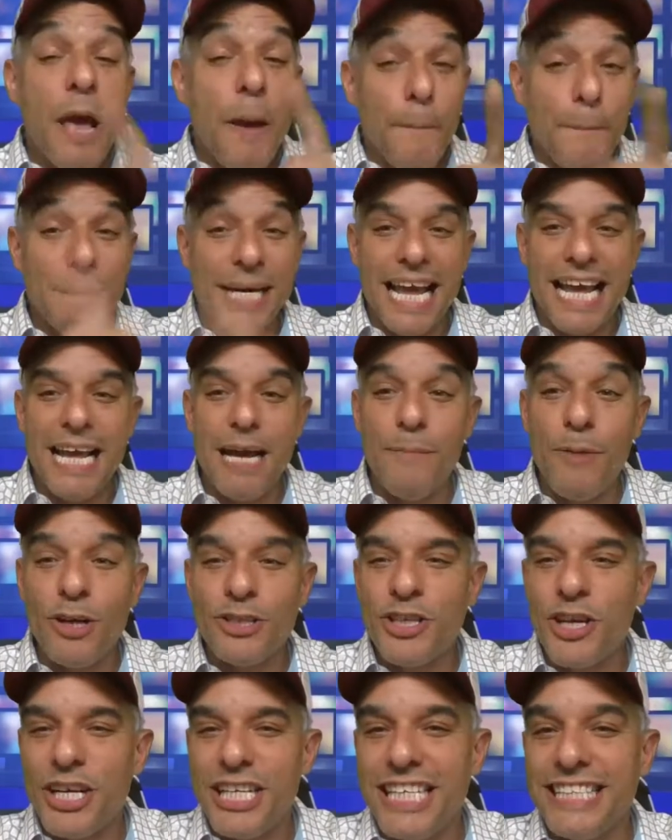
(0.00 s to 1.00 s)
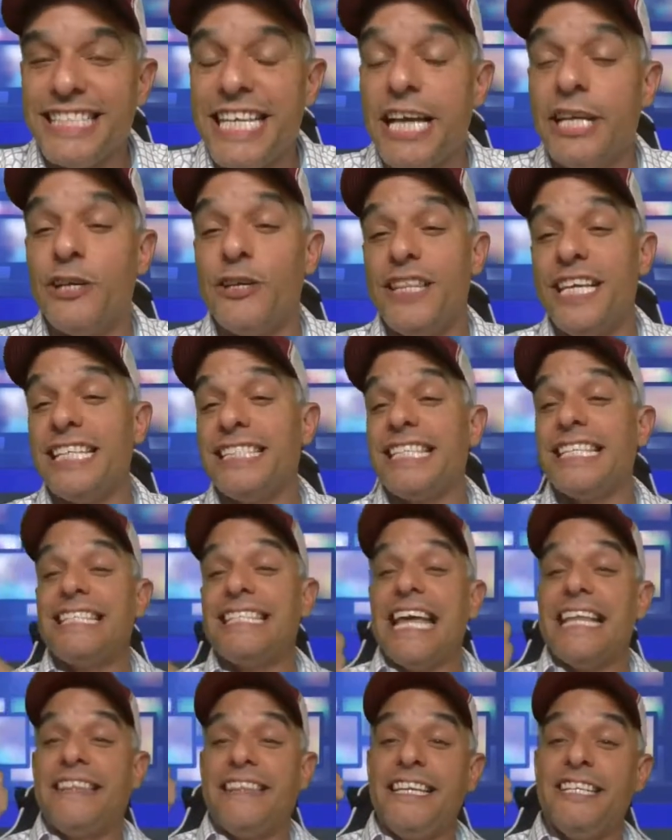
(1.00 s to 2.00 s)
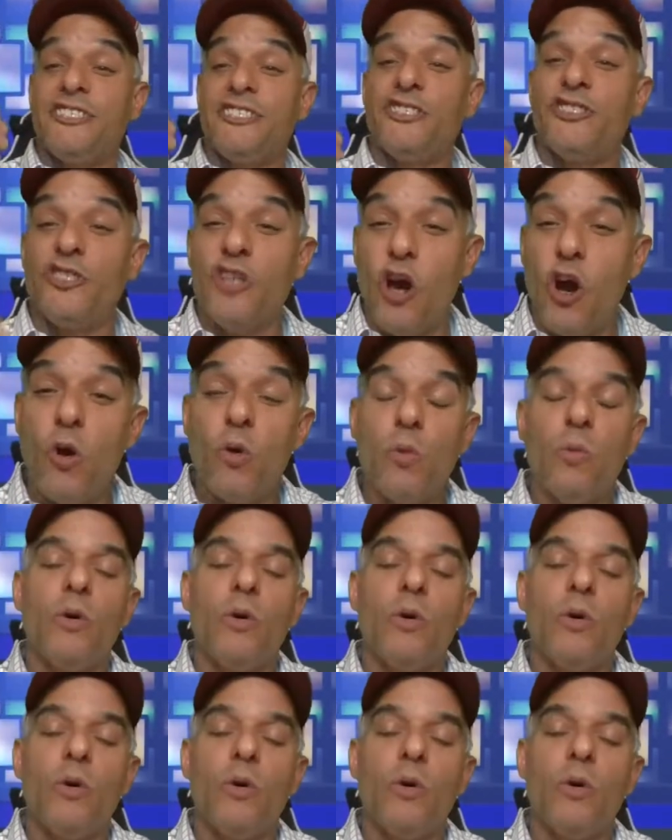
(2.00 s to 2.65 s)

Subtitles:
But I am also going to tell you this is that this show